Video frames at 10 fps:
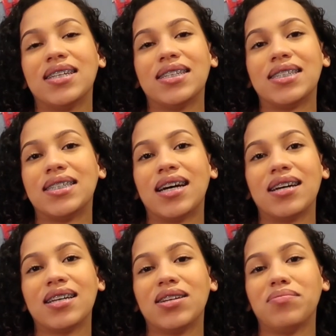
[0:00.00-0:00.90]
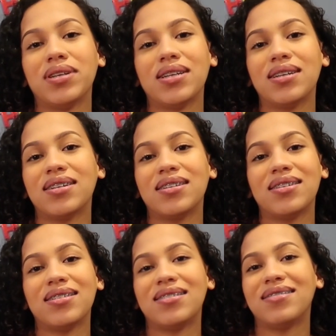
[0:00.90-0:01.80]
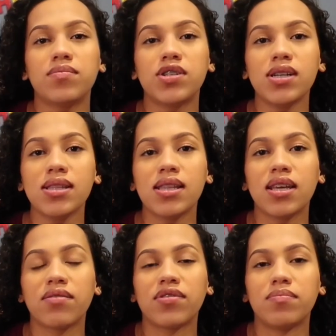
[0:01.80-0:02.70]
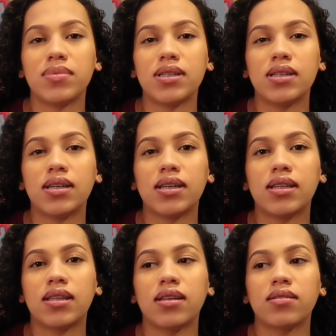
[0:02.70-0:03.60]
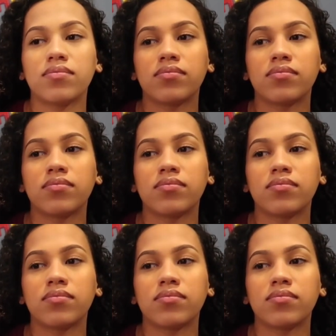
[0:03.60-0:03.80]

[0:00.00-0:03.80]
is not gonna be good. I'm trying to think if I'm missing anything.